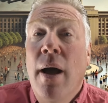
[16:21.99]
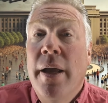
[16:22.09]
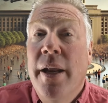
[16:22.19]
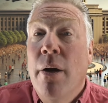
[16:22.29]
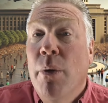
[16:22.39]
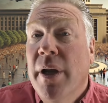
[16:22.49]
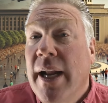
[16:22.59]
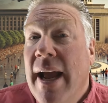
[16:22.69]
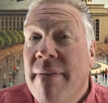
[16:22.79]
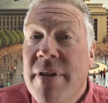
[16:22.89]
You know, we're going
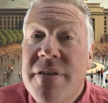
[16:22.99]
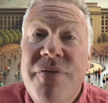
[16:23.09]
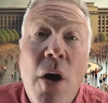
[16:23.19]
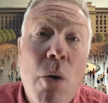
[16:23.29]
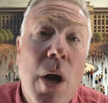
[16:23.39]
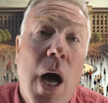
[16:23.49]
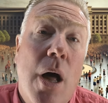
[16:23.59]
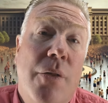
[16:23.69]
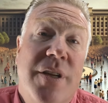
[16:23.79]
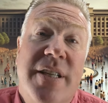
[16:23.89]
to have this phone
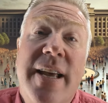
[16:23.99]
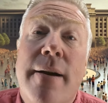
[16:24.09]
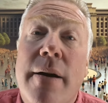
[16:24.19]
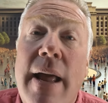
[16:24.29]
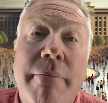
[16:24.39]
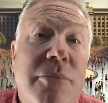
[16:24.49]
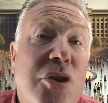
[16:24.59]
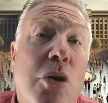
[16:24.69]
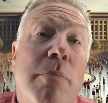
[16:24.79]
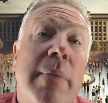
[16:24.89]
call, this internet
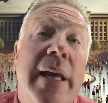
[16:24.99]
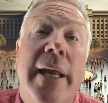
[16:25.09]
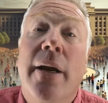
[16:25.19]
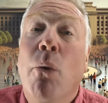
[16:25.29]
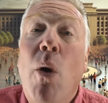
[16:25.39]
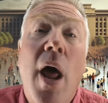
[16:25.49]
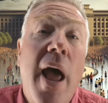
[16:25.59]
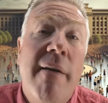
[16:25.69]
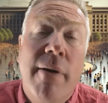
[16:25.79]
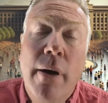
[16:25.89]
Zoom meeting, or
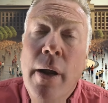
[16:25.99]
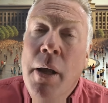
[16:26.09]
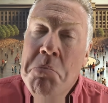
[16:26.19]
whatever.